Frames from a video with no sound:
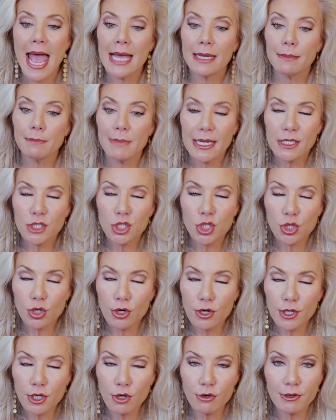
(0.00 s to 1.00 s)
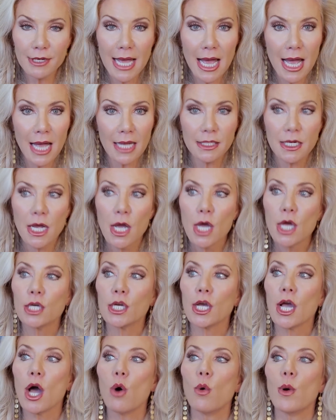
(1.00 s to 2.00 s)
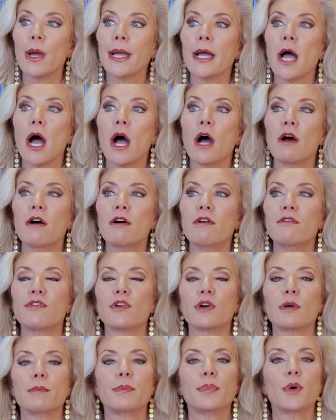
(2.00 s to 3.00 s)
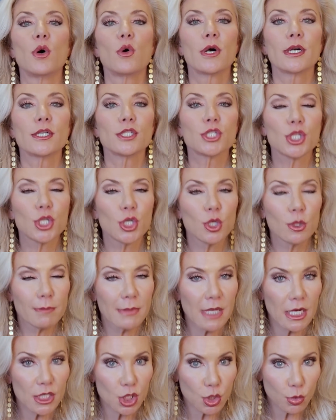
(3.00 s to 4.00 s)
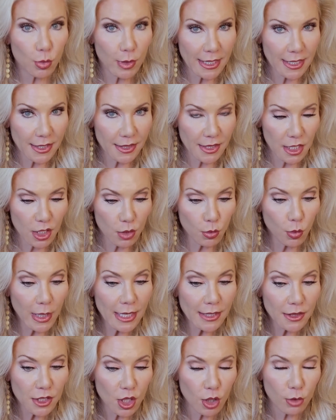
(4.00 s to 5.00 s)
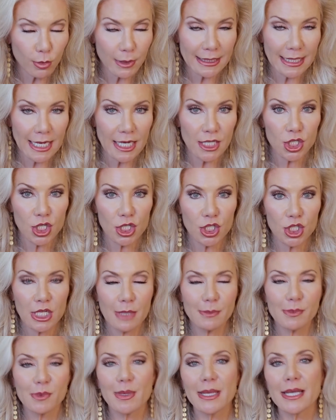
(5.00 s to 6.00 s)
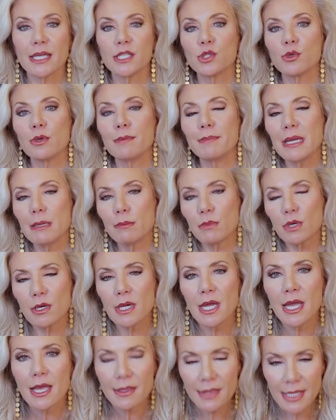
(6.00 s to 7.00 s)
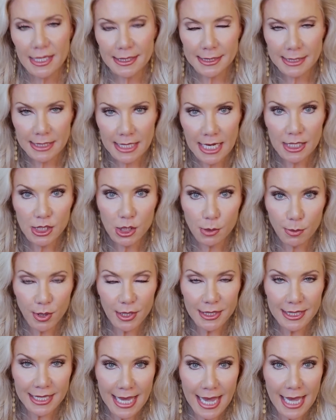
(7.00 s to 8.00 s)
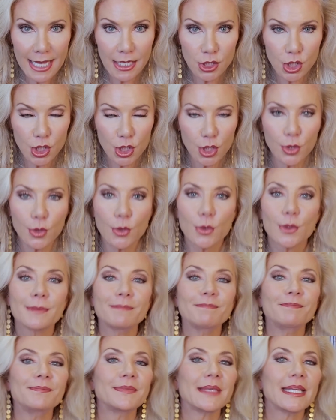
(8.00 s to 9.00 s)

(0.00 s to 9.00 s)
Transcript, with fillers: And make sure you're not going overboard too much with, with your relationships because remember, this does put Ketu